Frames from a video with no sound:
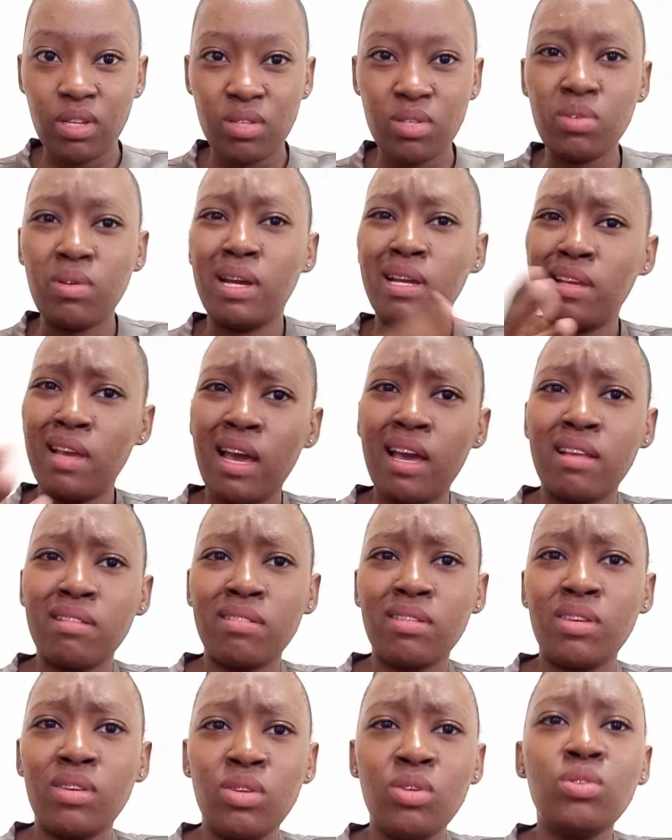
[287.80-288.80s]
So I,
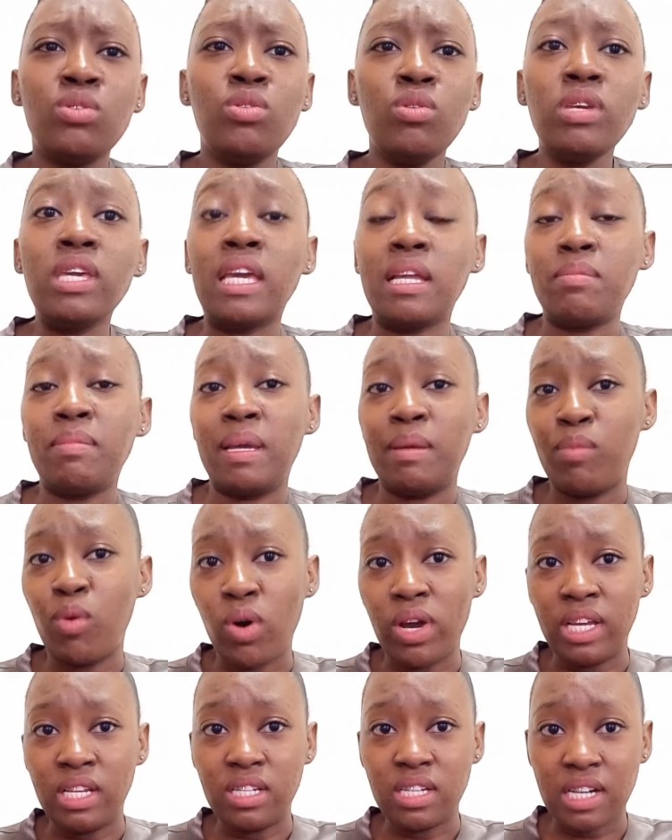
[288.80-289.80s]
you do get my
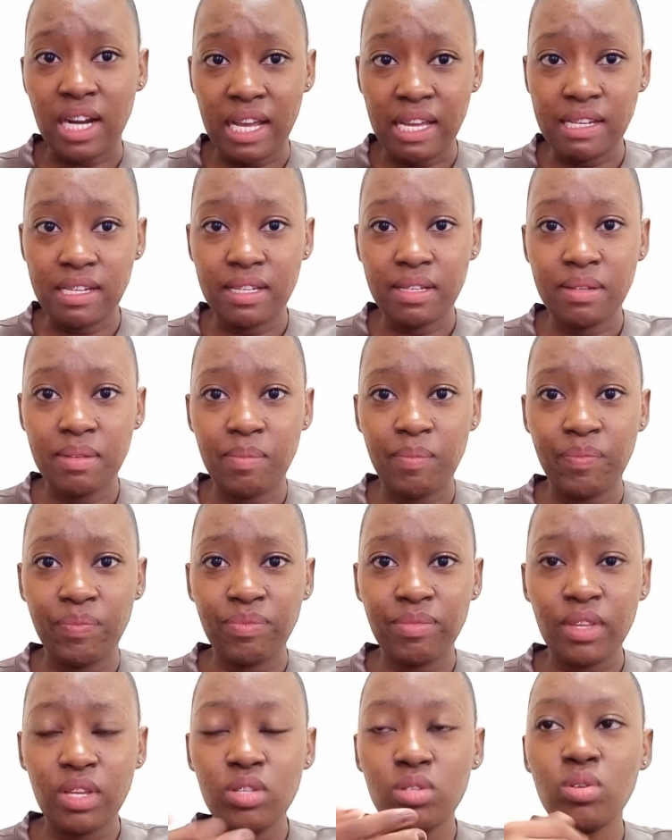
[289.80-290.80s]
point, right?
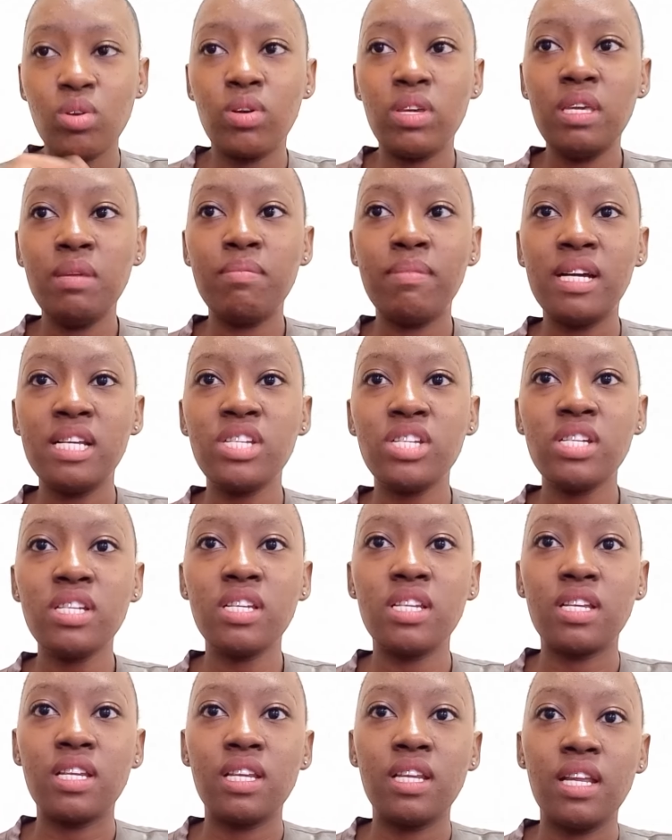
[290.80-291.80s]
So
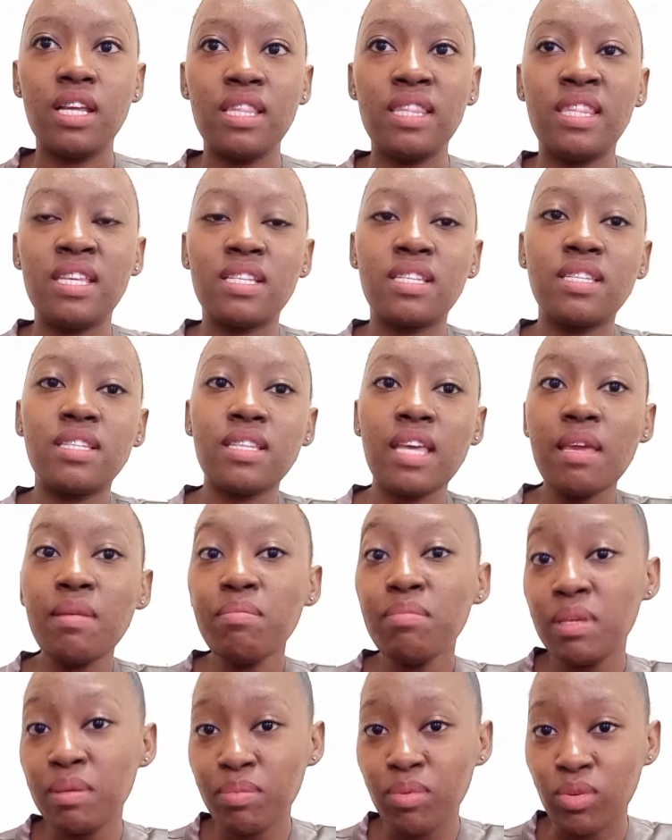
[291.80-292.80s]
imagine the same
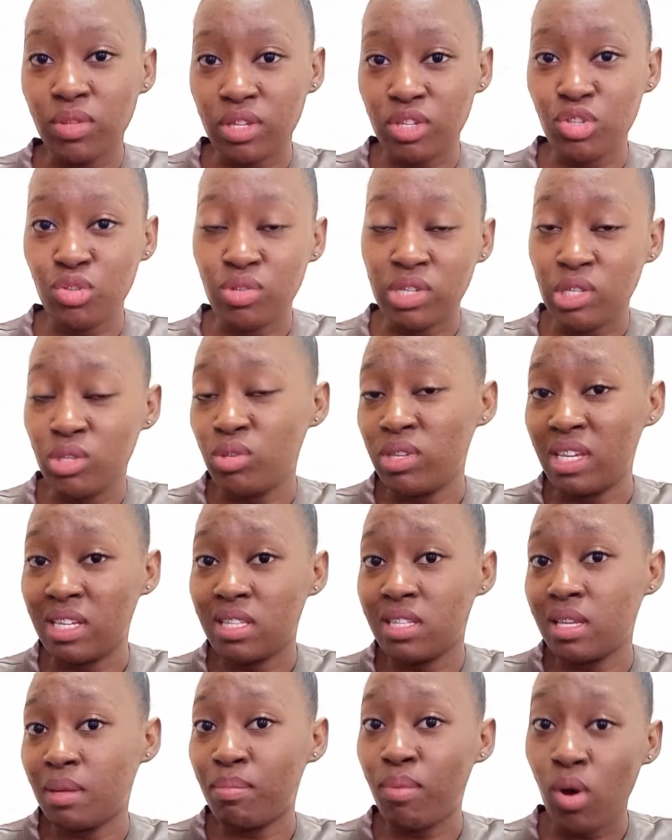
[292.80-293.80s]
people that you need to
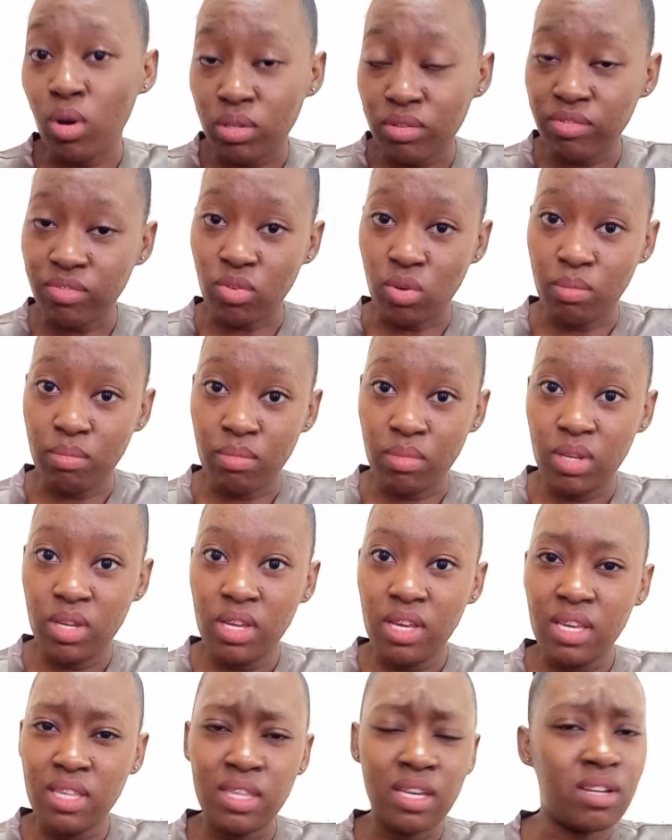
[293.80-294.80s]
get support from,
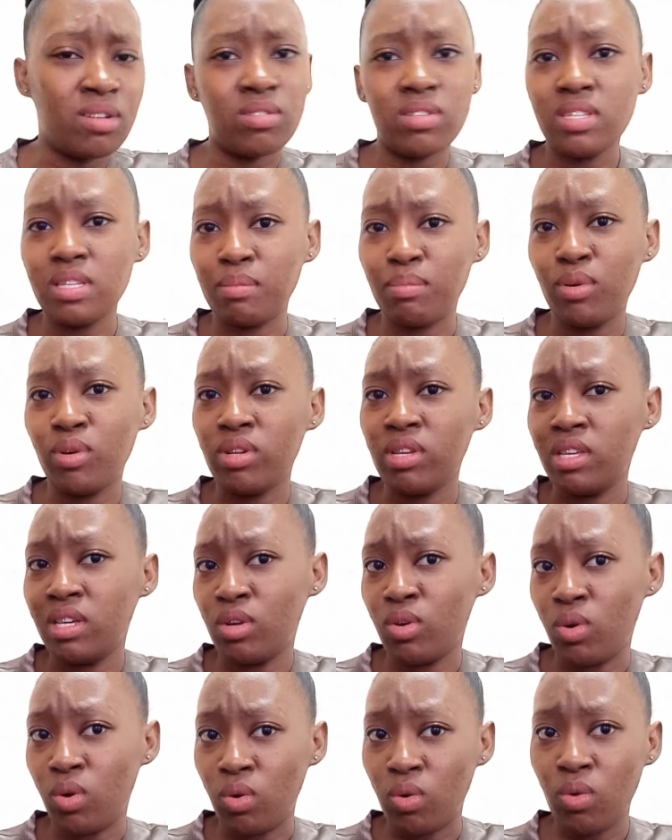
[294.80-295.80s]
they are not supporting at
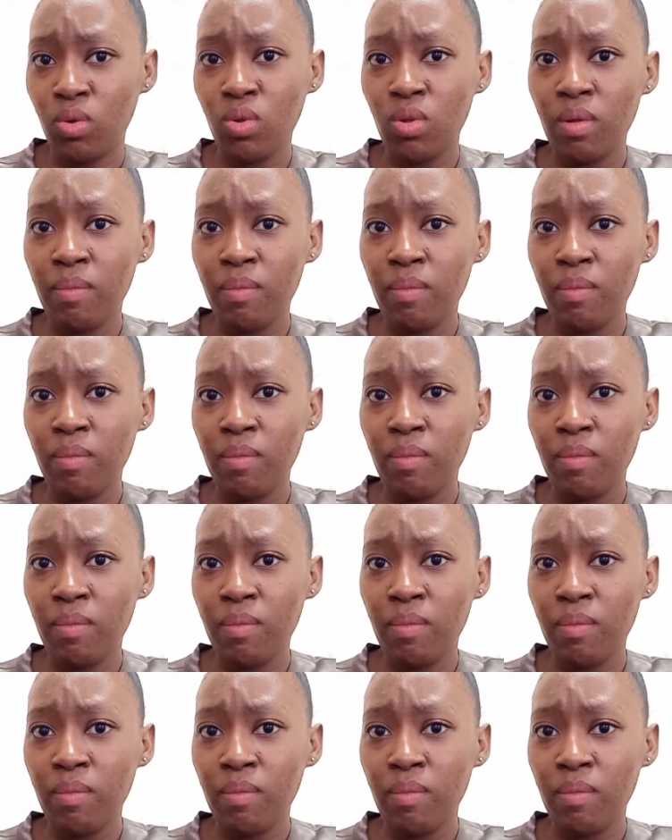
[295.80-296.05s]
all.